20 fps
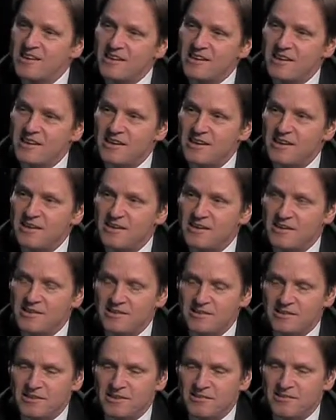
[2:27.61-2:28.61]

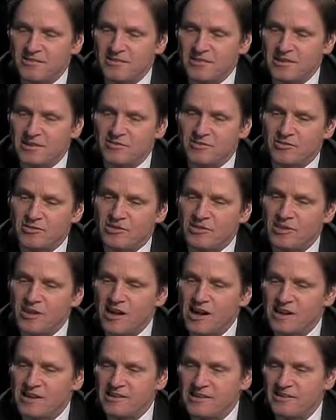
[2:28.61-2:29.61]
And it's a
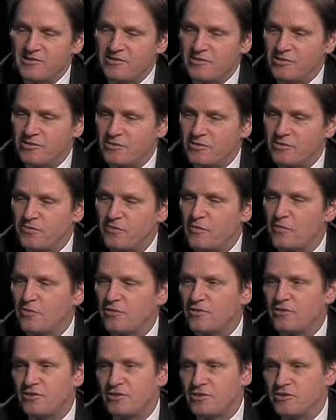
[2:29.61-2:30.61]
lot easier to
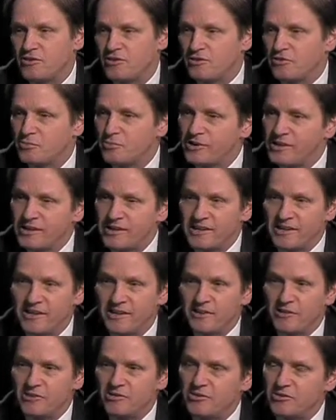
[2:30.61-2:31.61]
focus on your
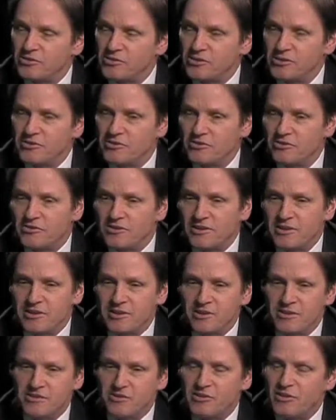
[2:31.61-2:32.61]
reading, on your
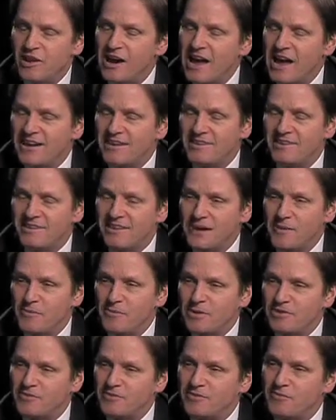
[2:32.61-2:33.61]
literacy, on your
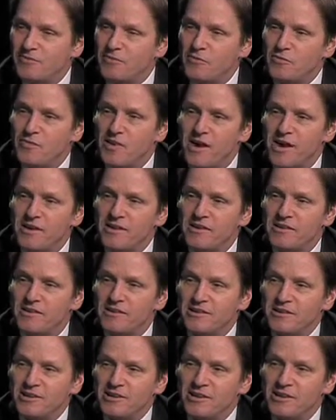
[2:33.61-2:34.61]
academics if you've had a
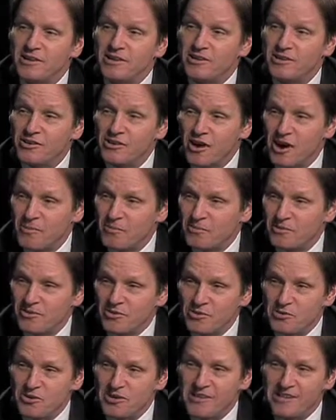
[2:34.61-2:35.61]
good
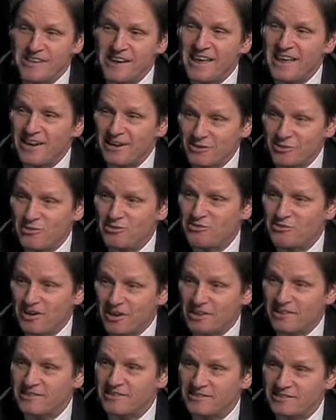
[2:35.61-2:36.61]
opportunity to
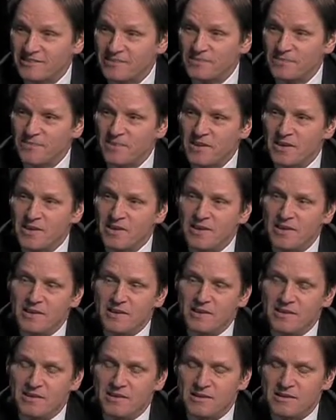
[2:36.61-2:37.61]
exercise.
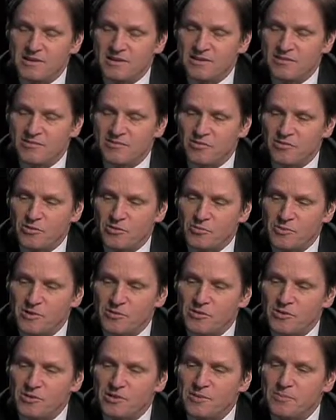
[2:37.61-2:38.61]
And so we
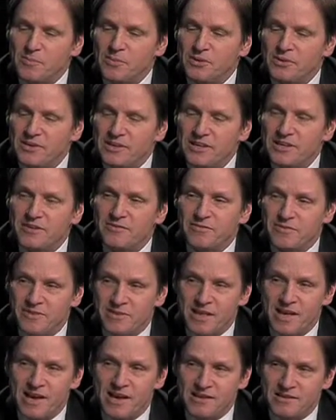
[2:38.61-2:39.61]
really believe in
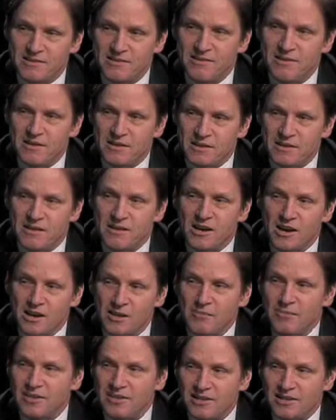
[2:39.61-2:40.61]
that
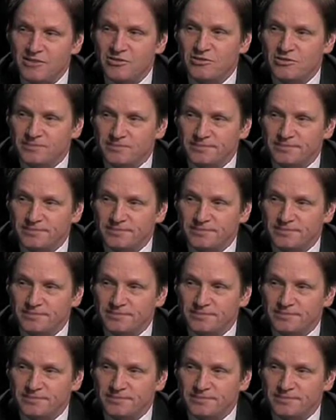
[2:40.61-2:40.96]
combination.